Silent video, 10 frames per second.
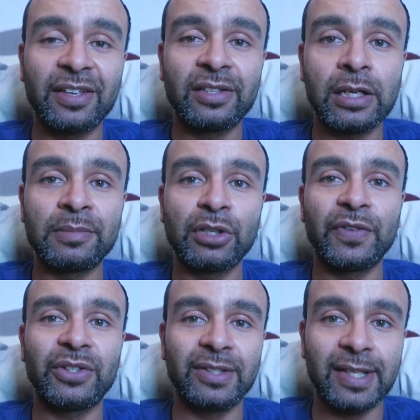He can turn
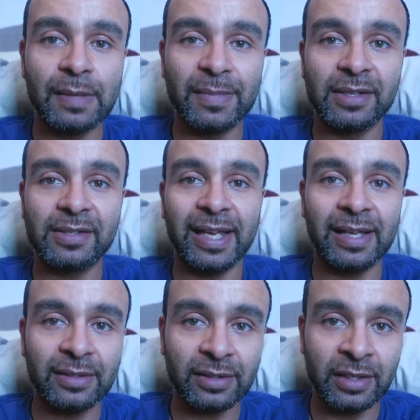himself into demons,
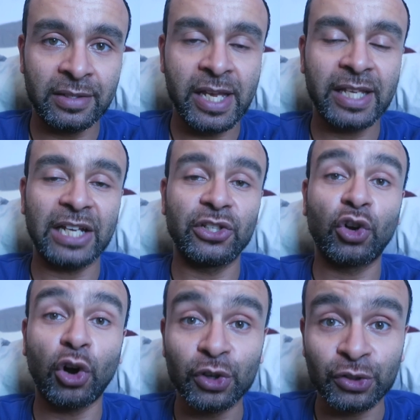entities. He can
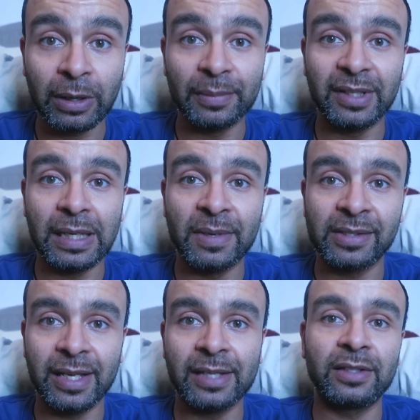actually conjure up
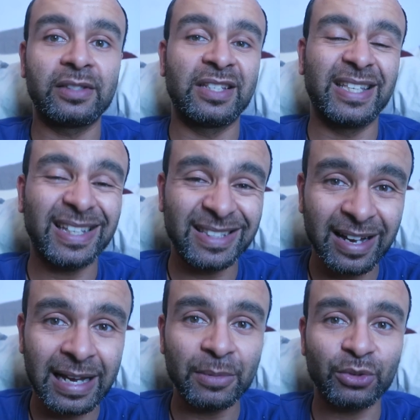demons and entities. He can
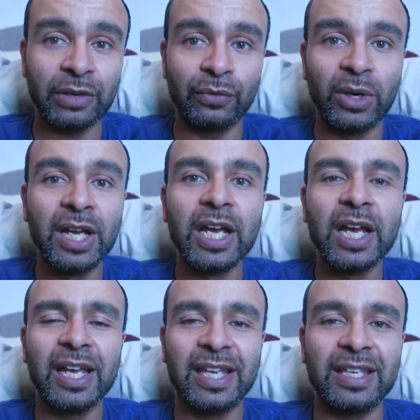time travel.
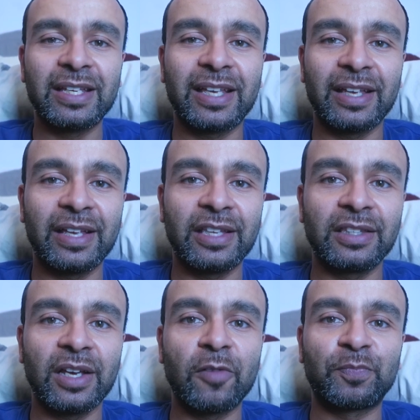He
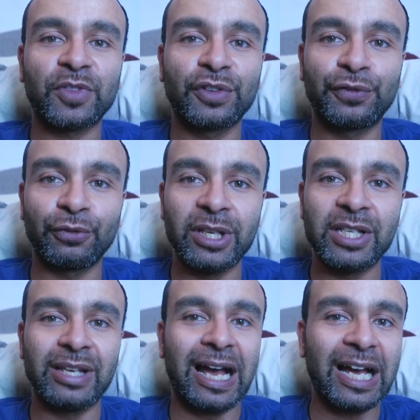can um,
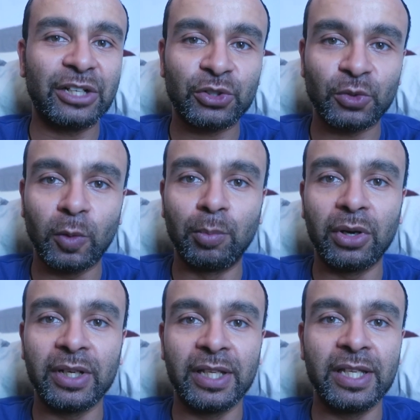freeze your astral
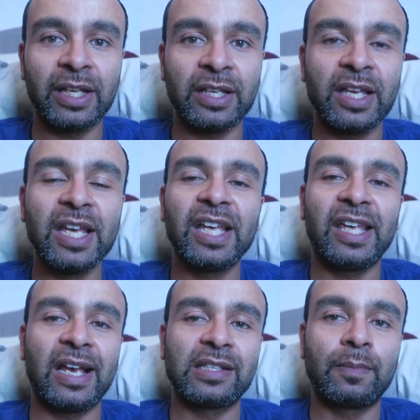body. He
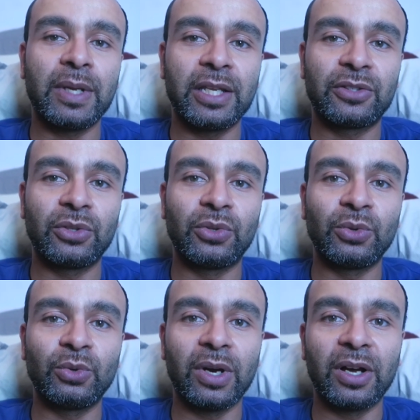he has the ability to
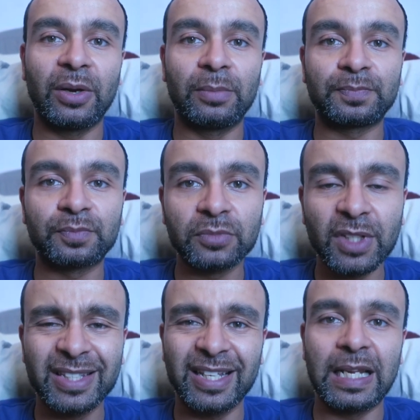do um,
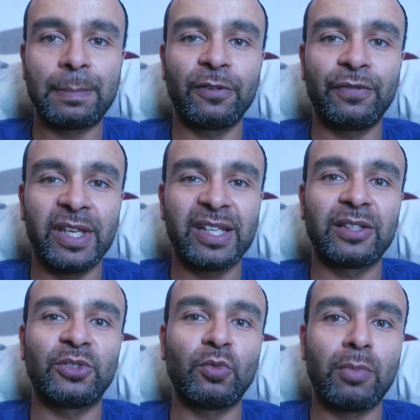telepathy. He
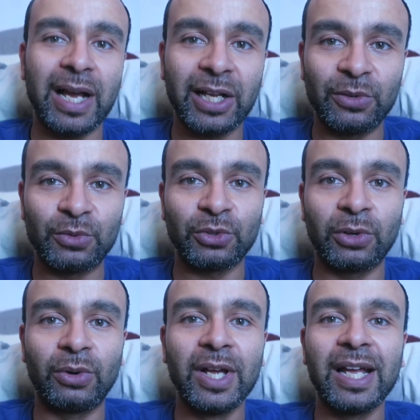can do mind
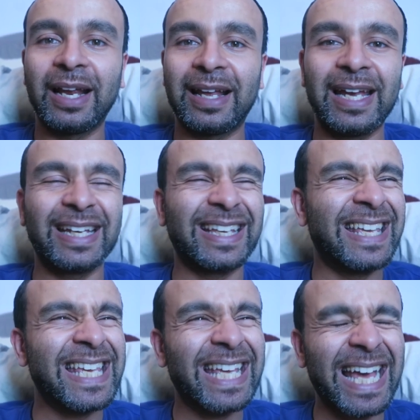control. Like
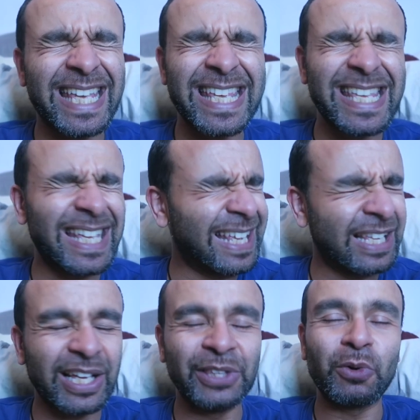he he
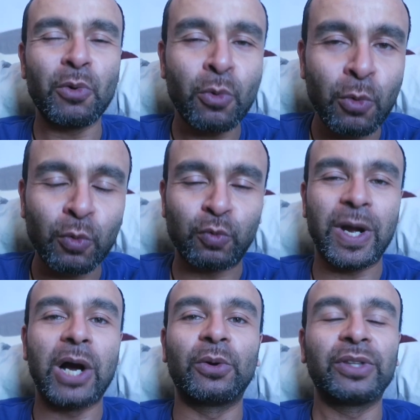is an all
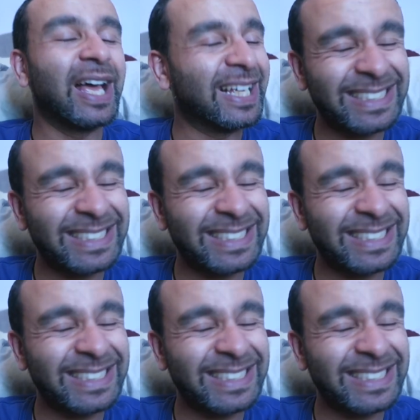round